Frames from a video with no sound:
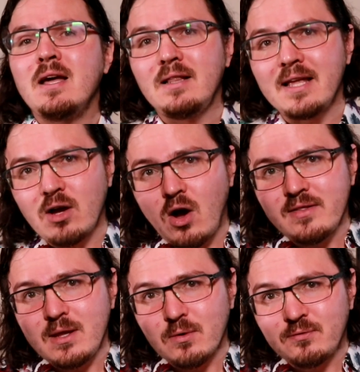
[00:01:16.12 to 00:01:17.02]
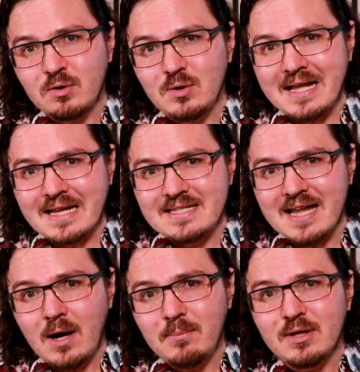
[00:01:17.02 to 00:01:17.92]
Click on the referral link
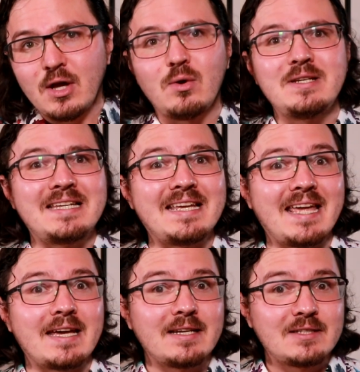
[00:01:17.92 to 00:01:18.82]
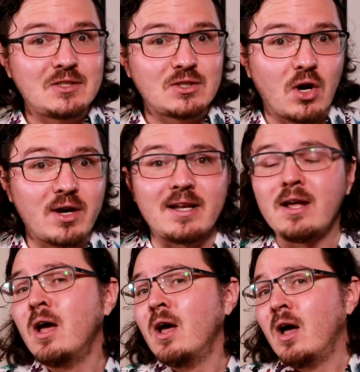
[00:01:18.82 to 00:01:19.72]
down below to get started.
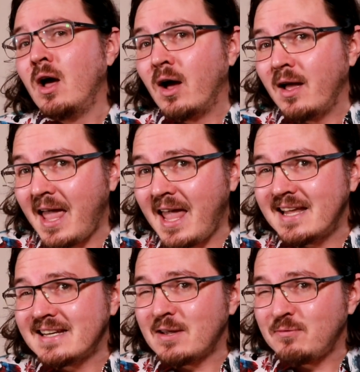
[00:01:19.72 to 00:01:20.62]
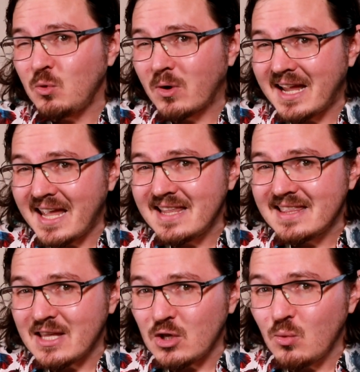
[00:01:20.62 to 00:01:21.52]
And if you are in
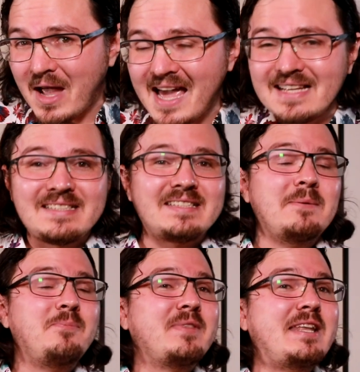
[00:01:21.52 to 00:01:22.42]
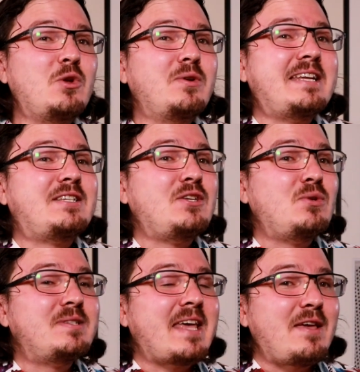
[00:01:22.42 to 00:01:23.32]
the US, then you'll need to
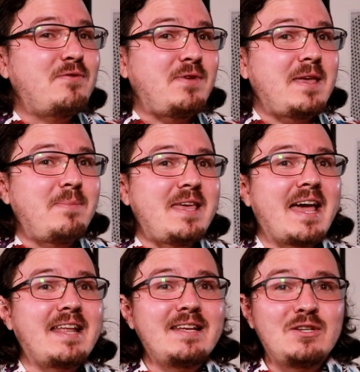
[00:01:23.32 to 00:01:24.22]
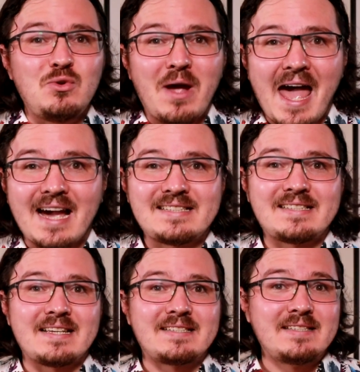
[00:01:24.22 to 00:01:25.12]
use a VPN to
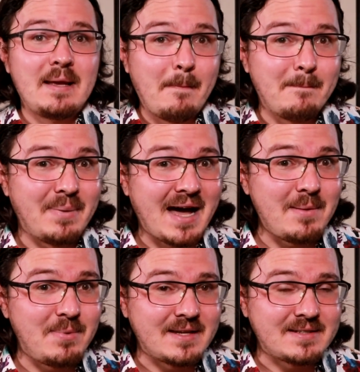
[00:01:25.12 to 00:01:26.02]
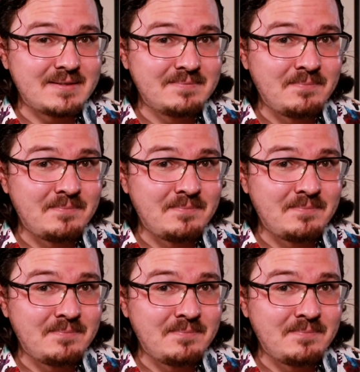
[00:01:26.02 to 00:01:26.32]
access Bybit.